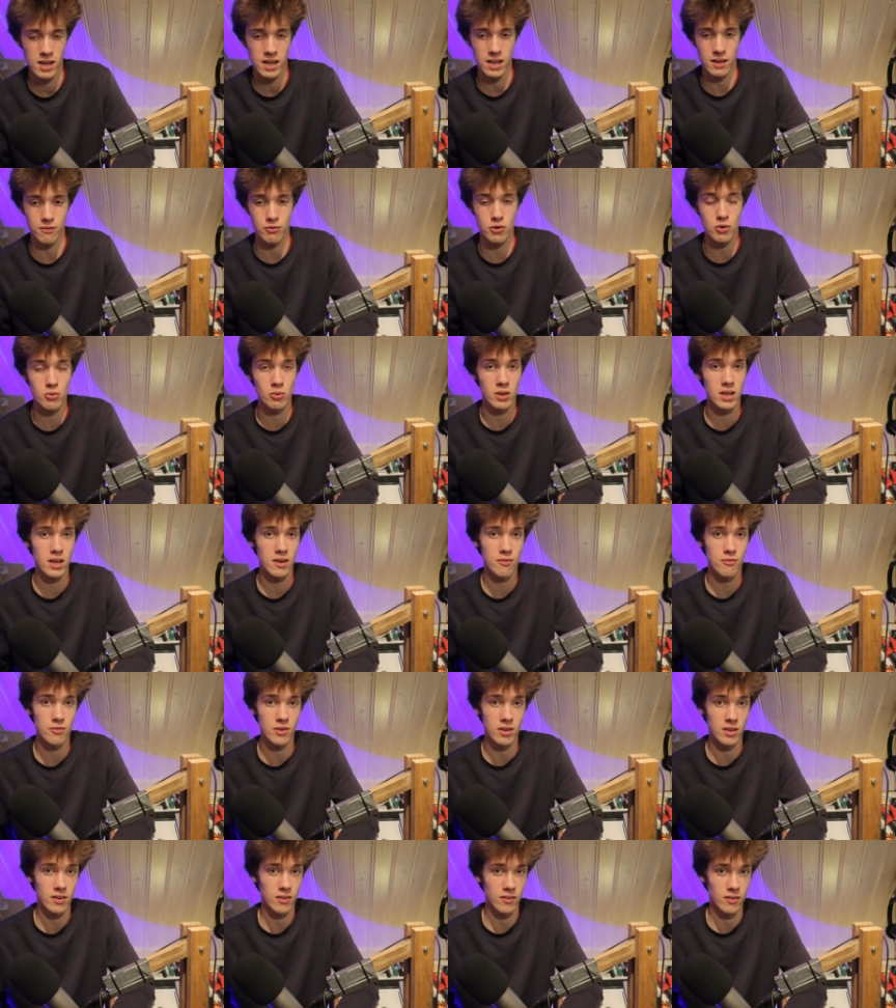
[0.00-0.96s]
If you
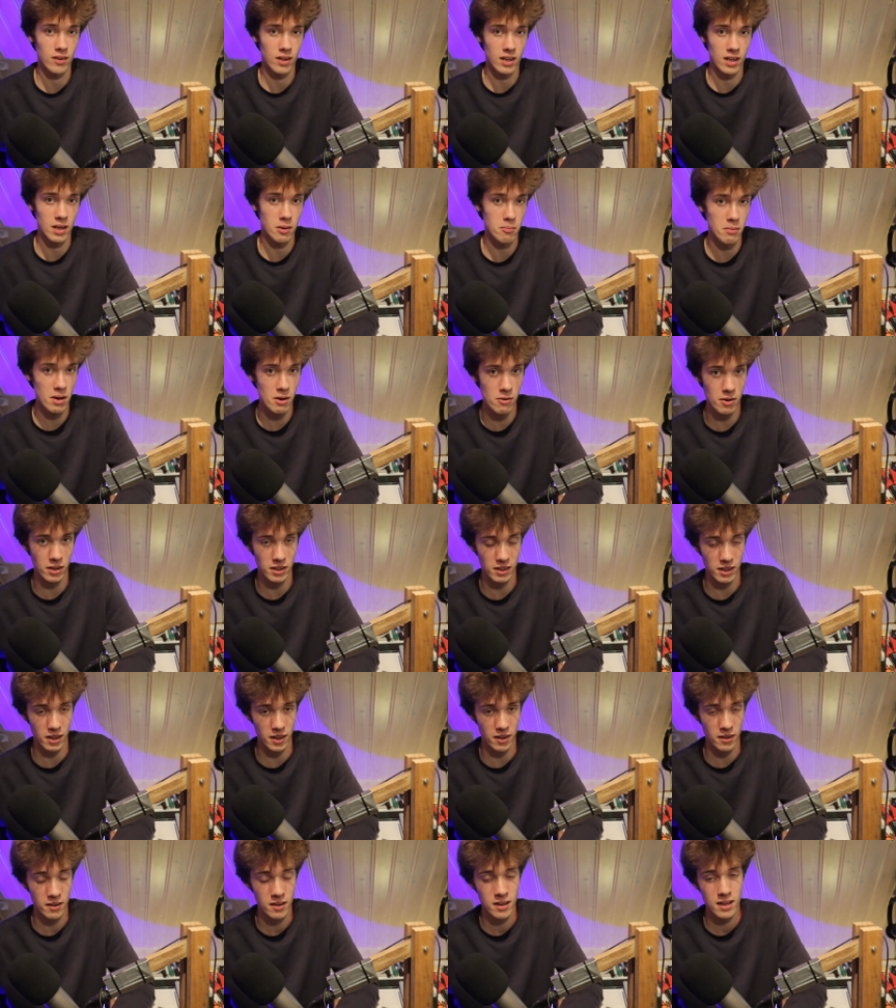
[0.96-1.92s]
live in, in
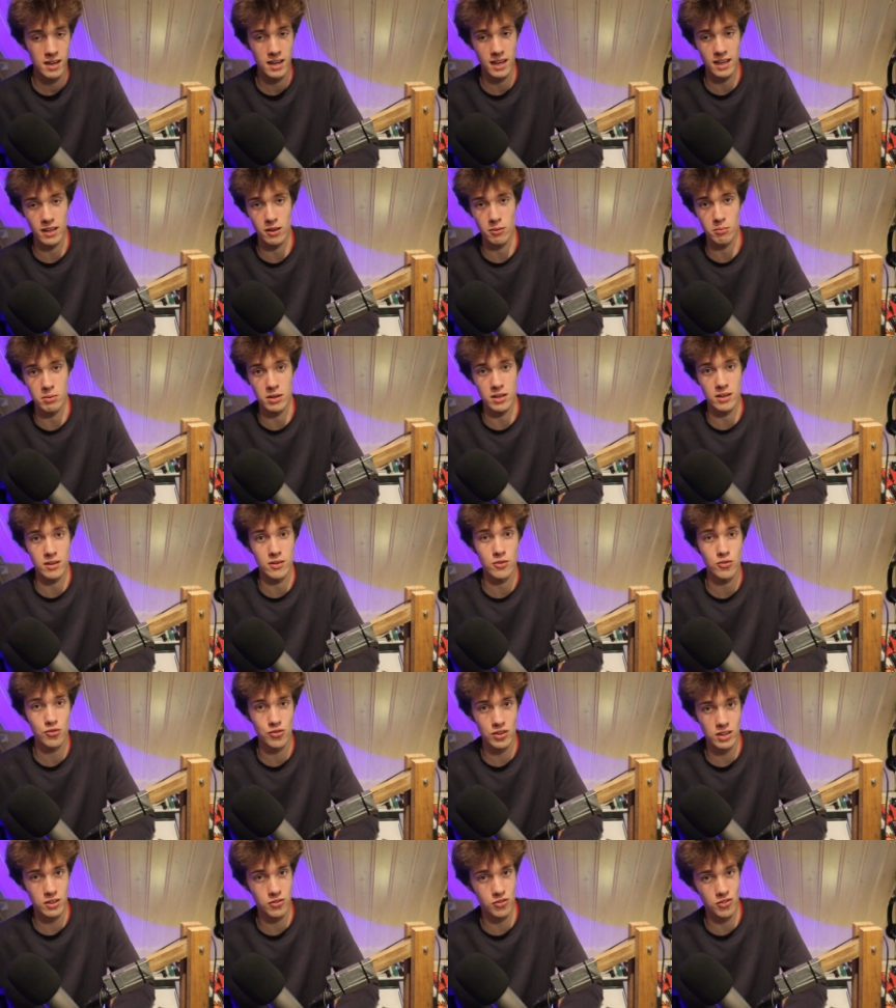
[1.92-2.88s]
America, it'll be
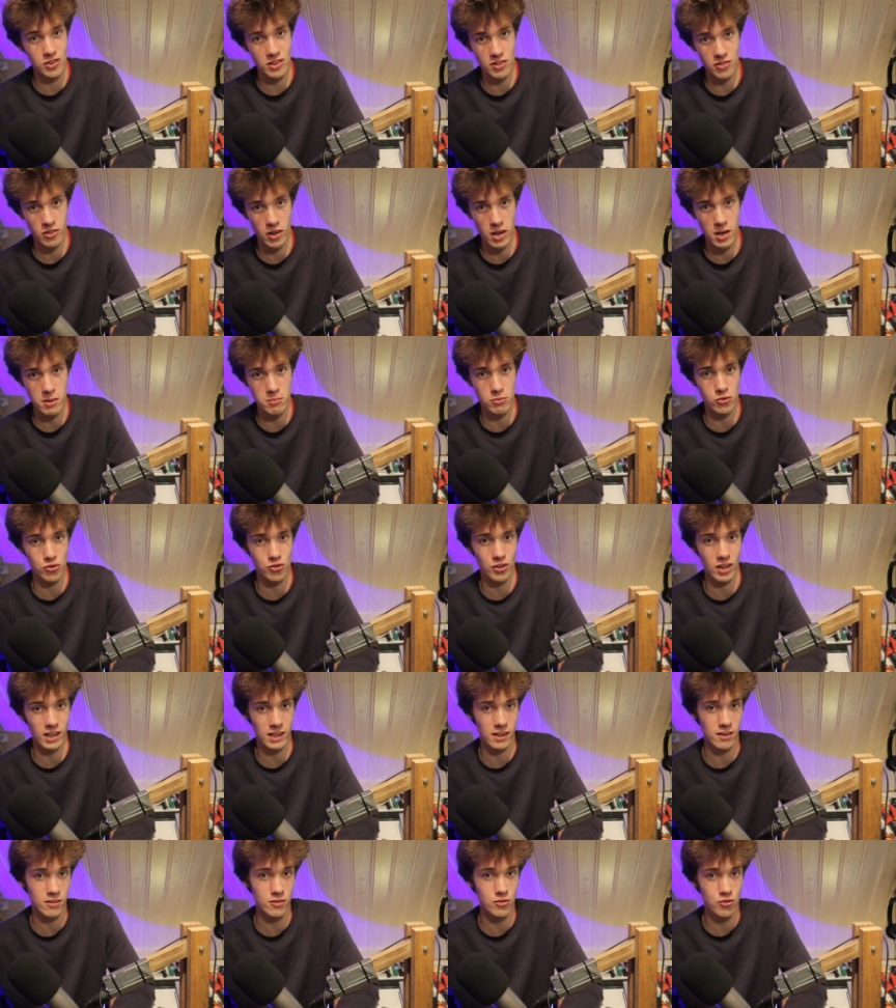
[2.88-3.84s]
60 times a
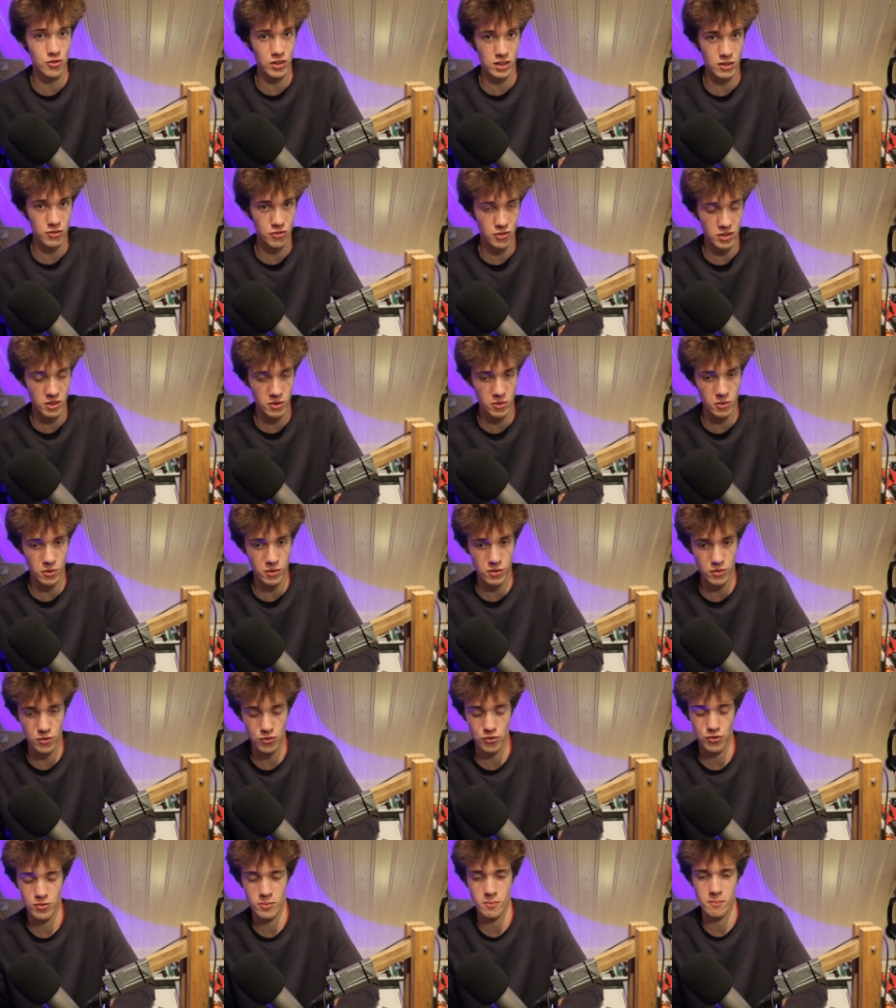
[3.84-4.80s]
second, 60
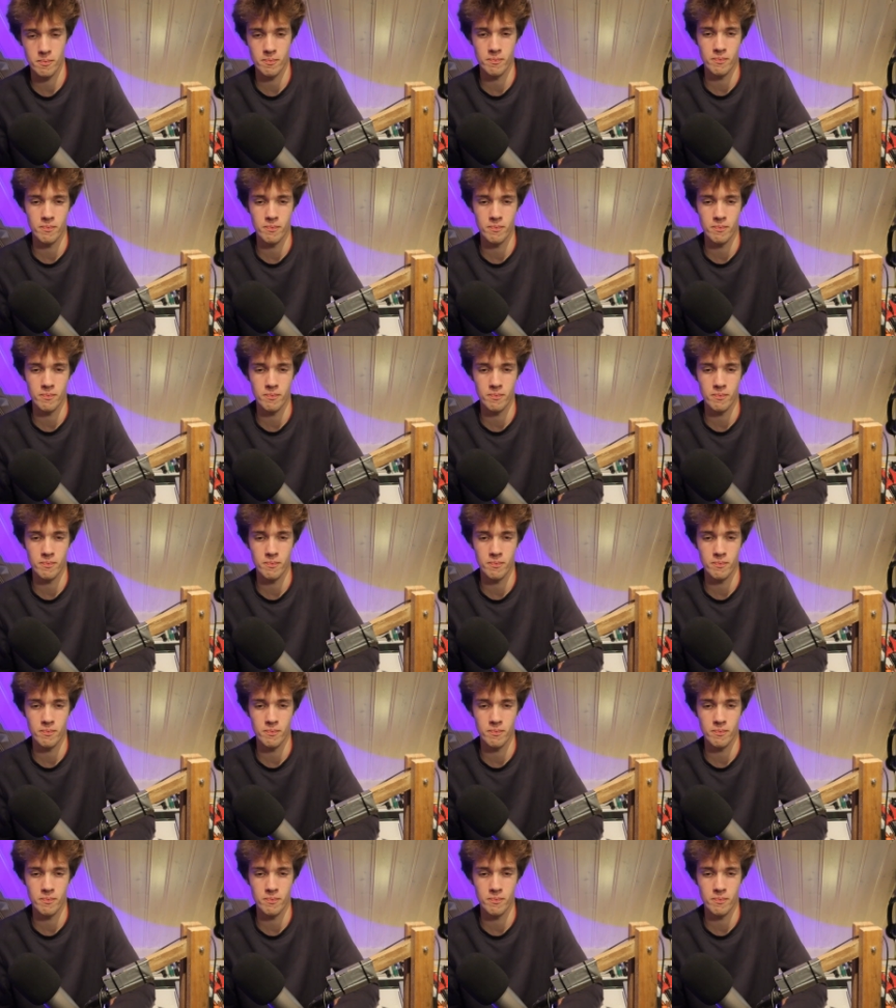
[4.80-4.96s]
hertz.